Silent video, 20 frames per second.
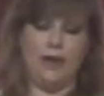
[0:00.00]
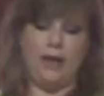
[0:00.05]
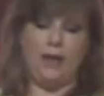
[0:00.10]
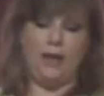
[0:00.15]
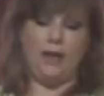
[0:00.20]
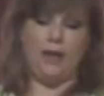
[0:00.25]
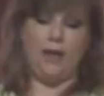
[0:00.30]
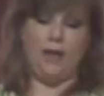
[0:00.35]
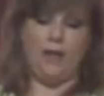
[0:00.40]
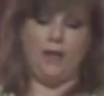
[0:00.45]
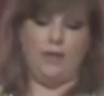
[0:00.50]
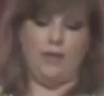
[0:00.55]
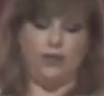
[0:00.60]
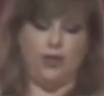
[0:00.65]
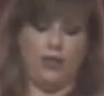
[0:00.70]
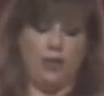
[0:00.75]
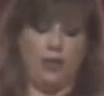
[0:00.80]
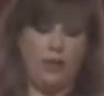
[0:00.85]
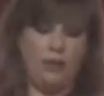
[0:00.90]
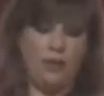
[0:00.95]
and get all these
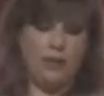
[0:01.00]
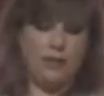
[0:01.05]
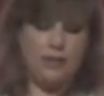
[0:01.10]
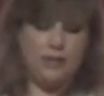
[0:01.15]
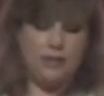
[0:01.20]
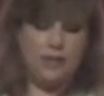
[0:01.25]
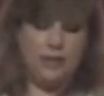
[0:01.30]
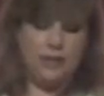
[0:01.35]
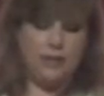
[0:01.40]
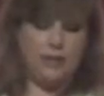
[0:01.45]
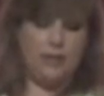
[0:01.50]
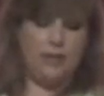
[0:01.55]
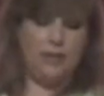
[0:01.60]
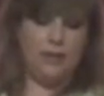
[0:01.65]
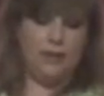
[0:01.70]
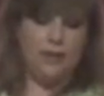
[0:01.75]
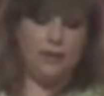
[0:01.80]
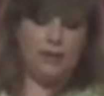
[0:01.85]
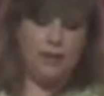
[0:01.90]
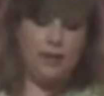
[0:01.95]
yummy
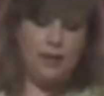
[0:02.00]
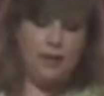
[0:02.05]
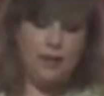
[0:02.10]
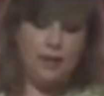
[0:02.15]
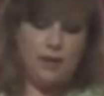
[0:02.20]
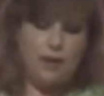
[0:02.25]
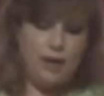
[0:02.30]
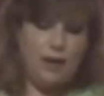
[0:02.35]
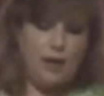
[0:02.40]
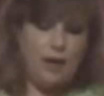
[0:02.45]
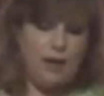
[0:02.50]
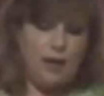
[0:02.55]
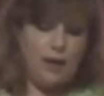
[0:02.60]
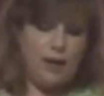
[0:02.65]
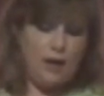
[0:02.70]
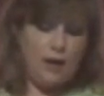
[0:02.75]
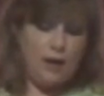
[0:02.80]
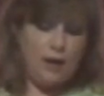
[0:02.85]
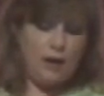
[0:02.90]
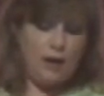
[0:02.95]
seasonings
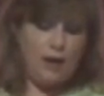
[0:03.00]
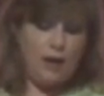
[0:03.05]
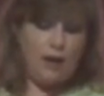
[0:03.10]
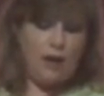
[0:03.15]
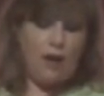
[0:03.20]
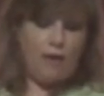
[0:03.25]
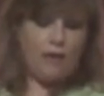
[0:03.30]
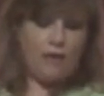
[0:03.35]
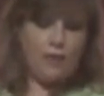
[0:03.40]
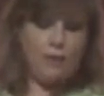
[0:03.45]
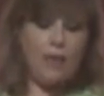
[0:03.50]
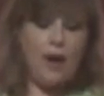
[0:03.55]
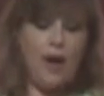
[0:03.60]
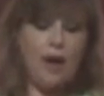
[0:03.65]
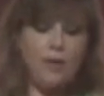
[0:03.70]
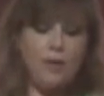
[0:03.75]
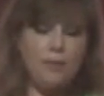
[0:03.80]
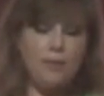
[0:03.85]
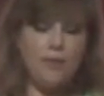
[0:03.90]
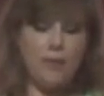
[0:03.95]
off the
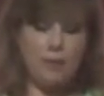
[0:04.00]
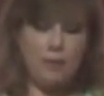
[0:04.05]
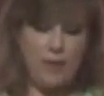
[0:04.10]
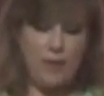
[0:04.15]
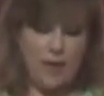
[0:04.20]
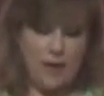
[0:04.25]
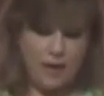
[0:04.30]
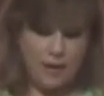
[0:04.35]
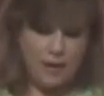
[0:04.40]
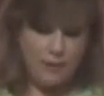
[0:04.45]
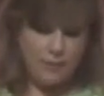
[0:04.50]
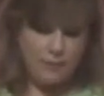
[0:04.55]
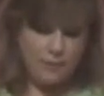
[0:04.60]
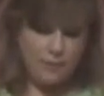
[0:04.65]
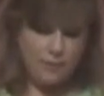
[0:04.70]
bottom of the pan.